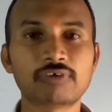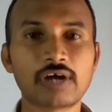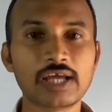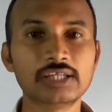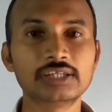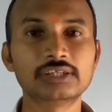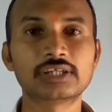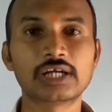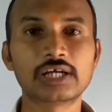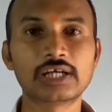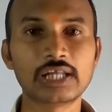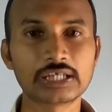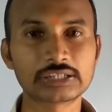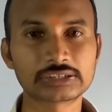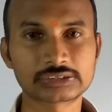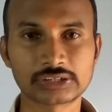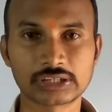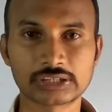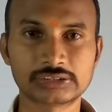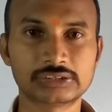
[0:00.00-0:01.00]
fine
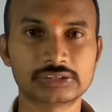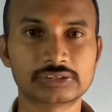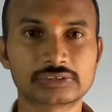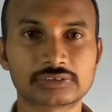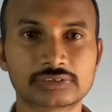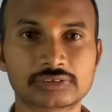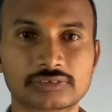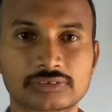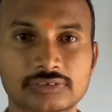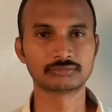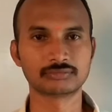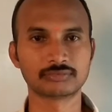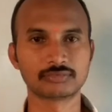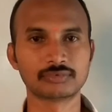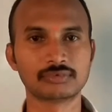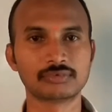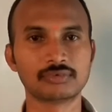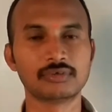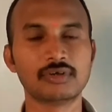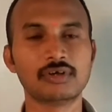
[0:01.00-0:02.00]
thread-like structure.
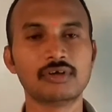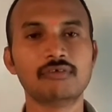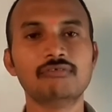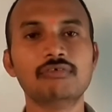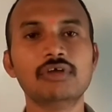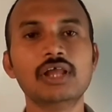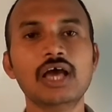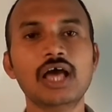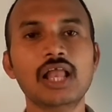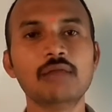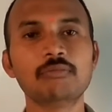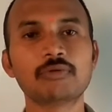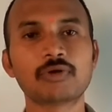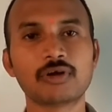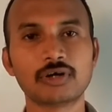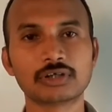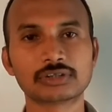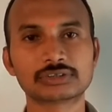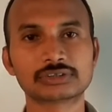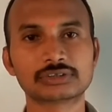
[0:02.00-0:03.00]
Wilhelm
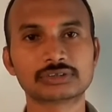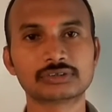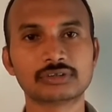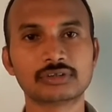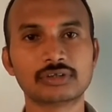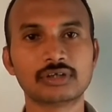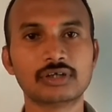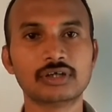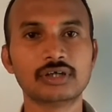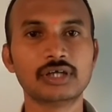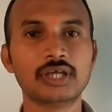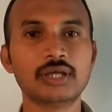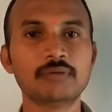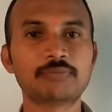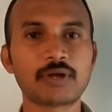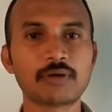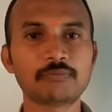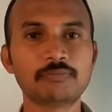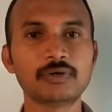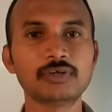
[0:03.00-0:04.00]
Rox,
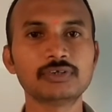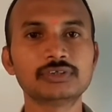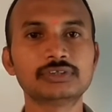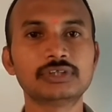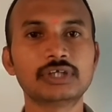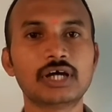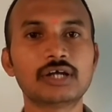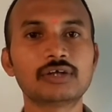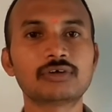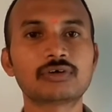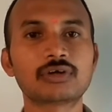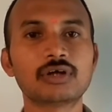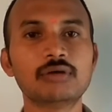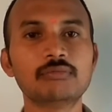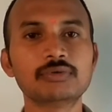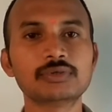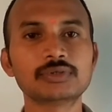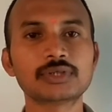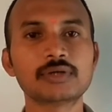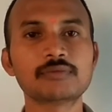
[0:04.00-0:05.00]
he proposed that
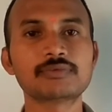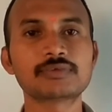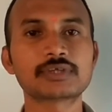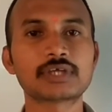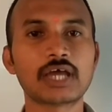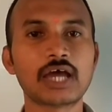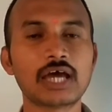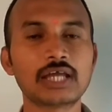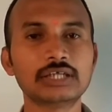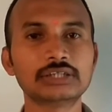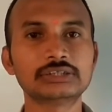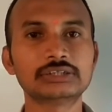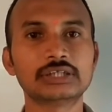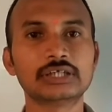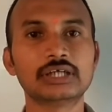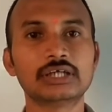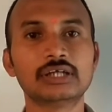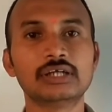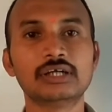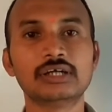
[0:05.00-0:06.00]
chromosomes carry
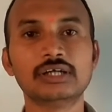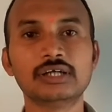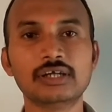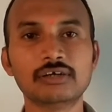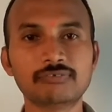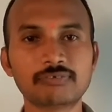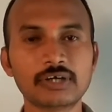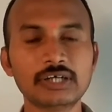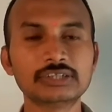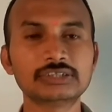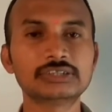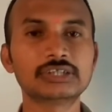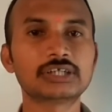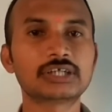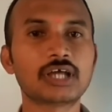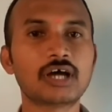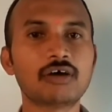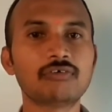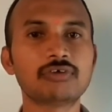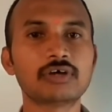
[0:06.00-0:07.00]
a different set